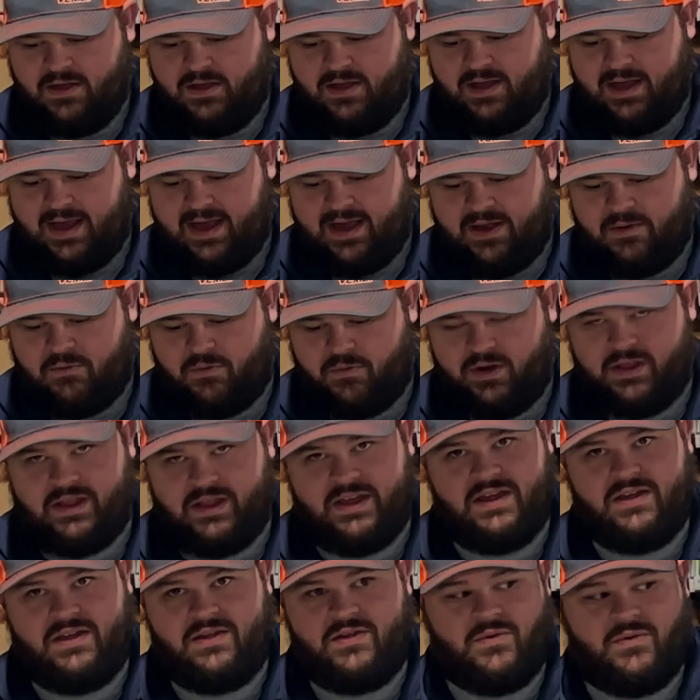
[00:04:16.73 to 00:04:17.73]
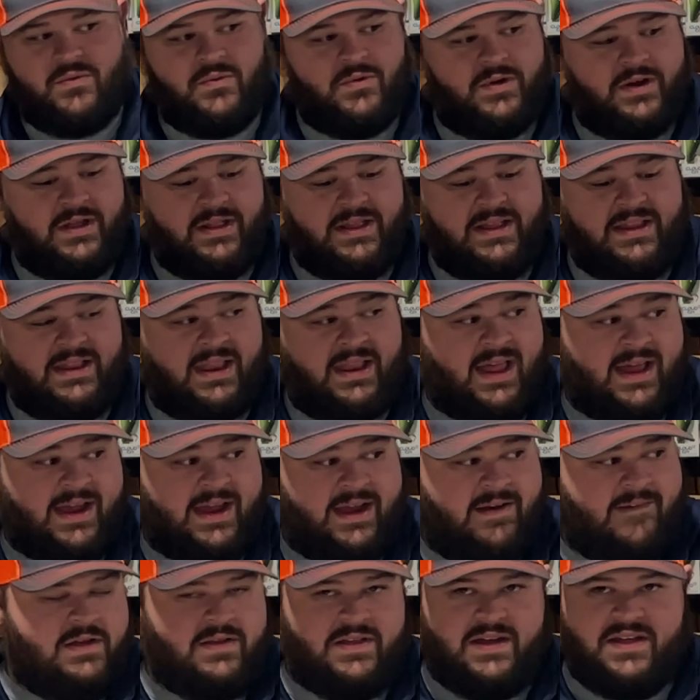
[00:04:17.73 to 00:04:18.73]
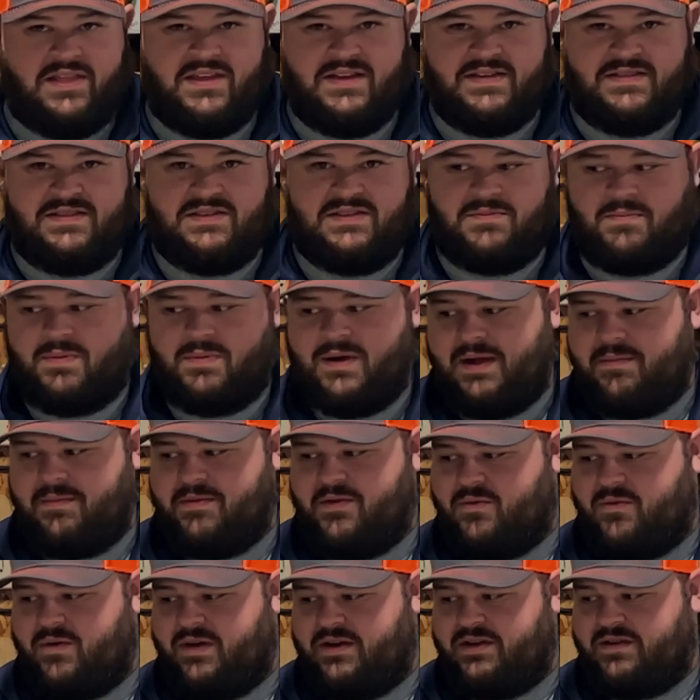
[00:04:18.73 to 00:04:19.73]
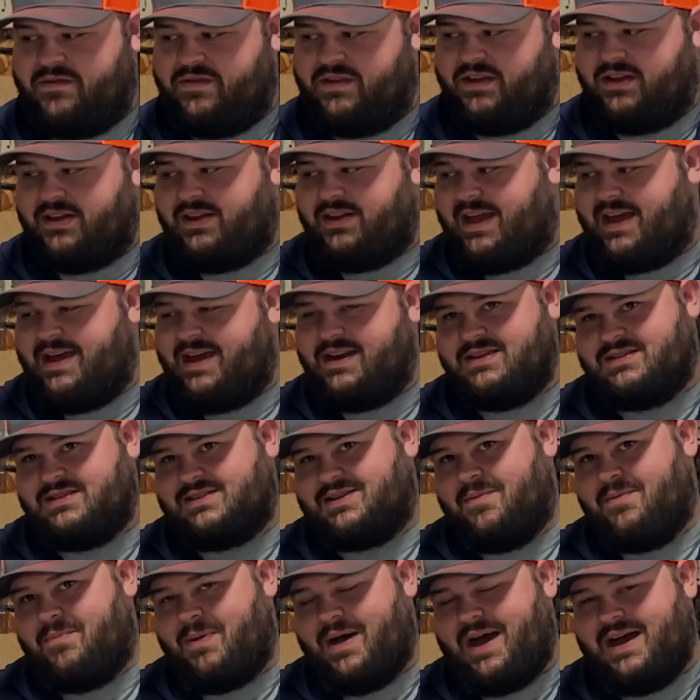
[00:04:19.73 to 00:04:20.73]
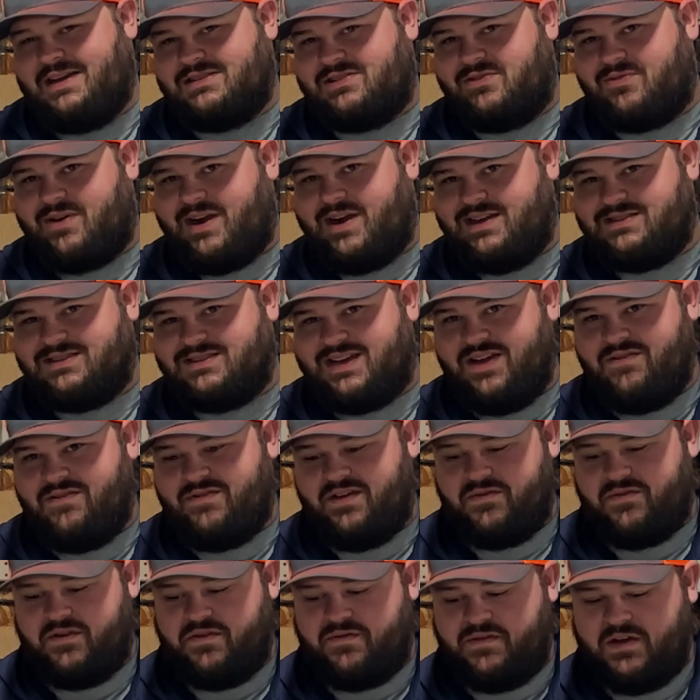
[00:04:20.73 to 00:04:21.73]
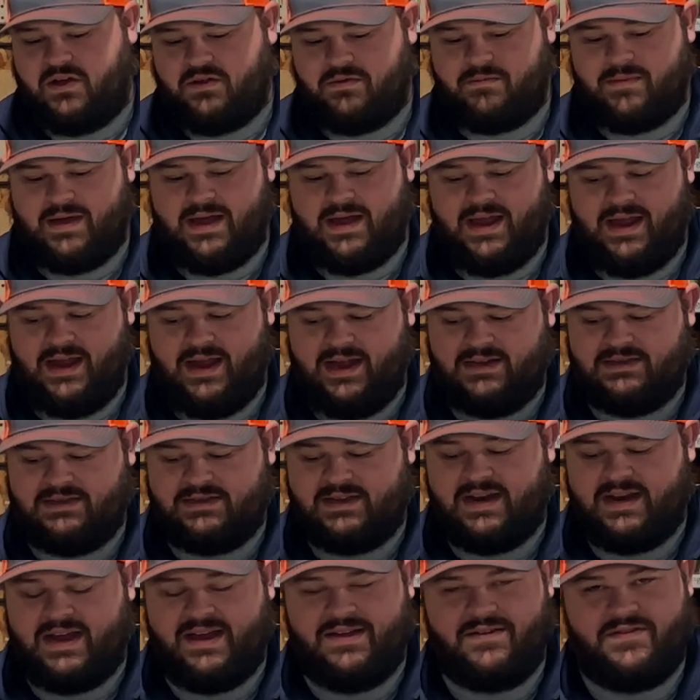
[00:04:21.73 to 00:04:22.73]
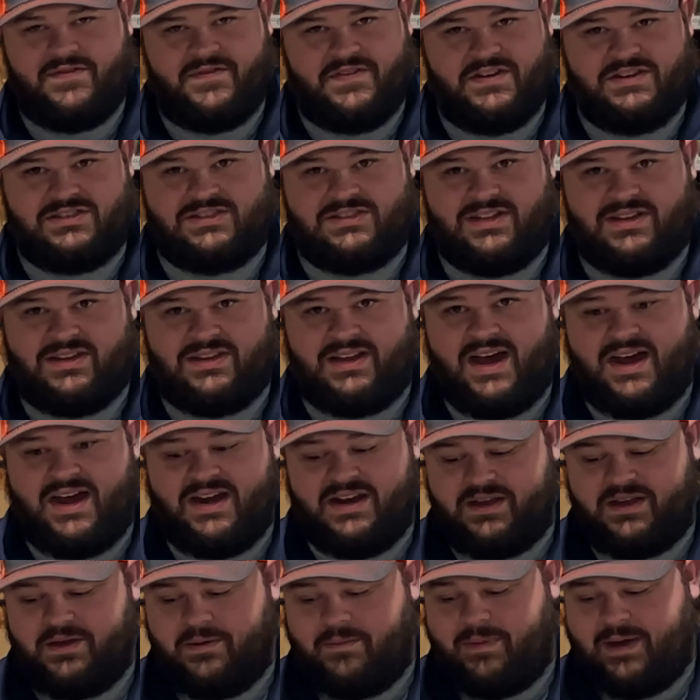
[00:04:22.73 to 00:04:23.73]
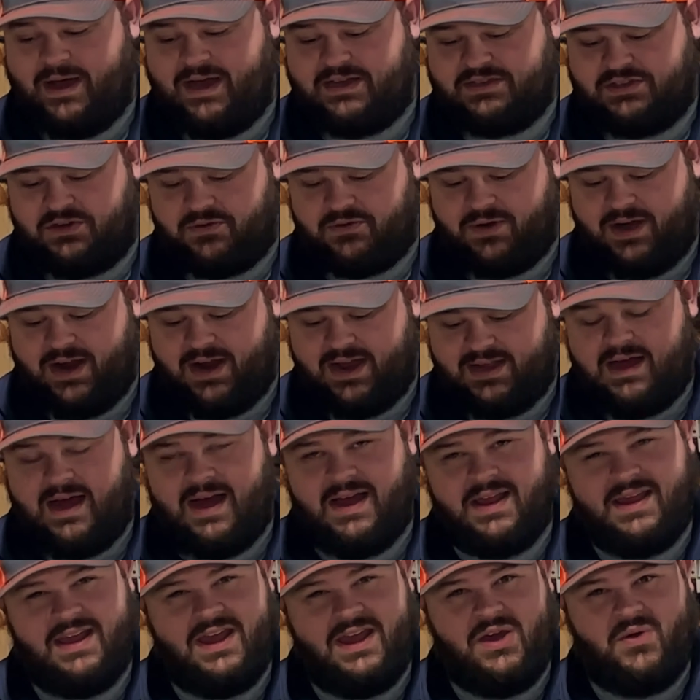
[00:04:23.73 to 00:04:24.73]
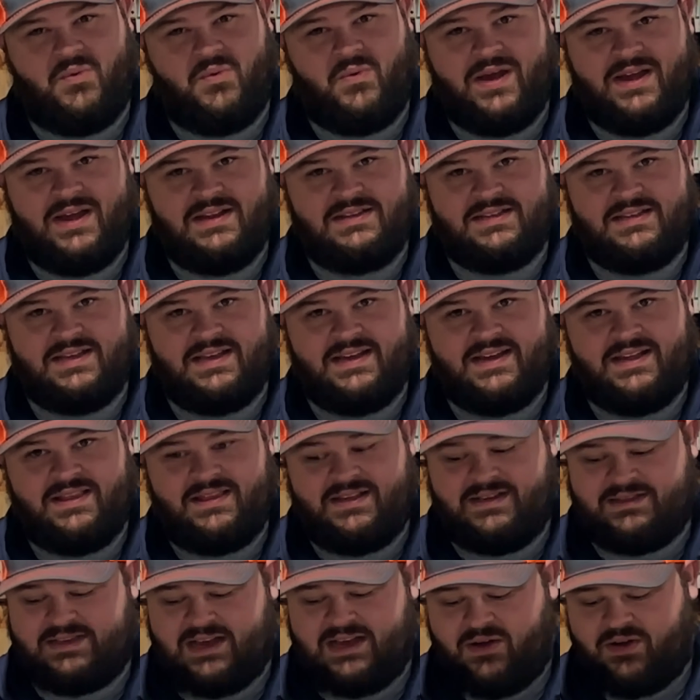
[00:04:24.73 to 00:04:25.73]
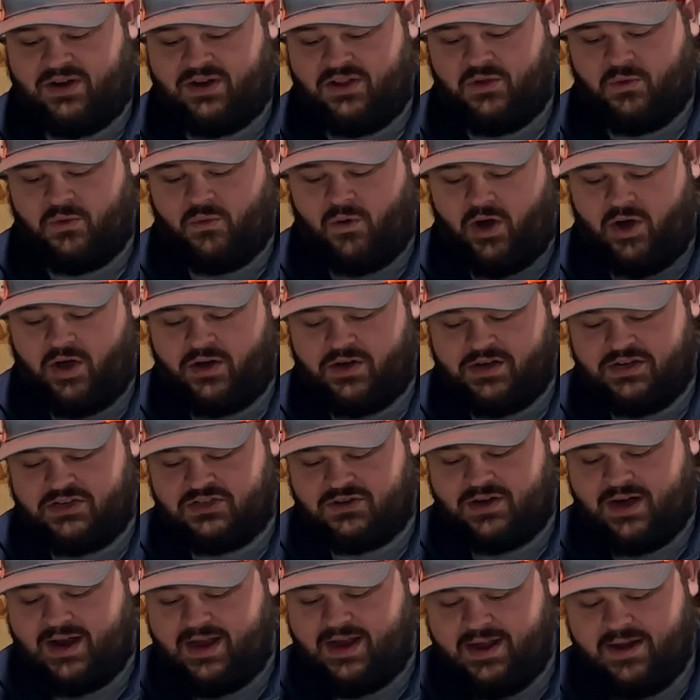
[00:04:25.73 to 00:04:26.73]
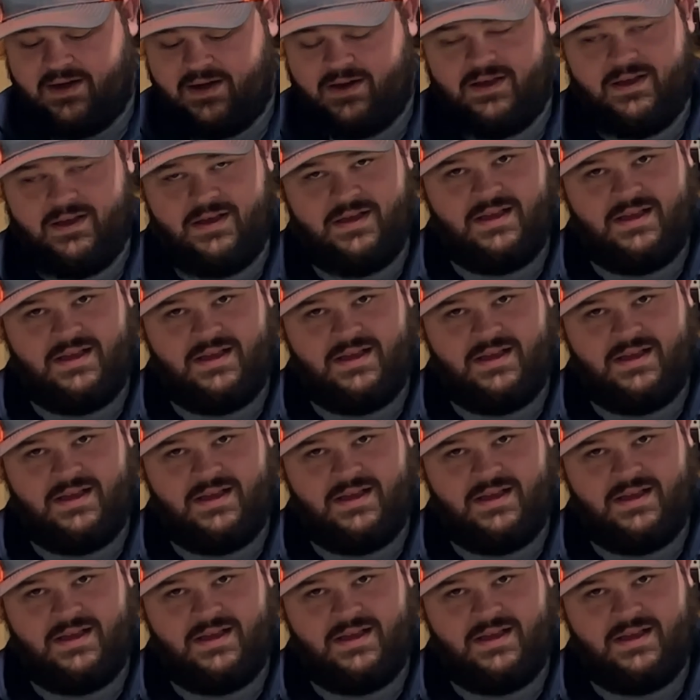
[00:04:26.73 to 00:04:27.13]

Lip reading: and really, really light. Like, this is probably one of the lightest composite rods I've ever felt in my hands, and I've fished a lot of composite rods. I can't wait to get this out on the water and try it.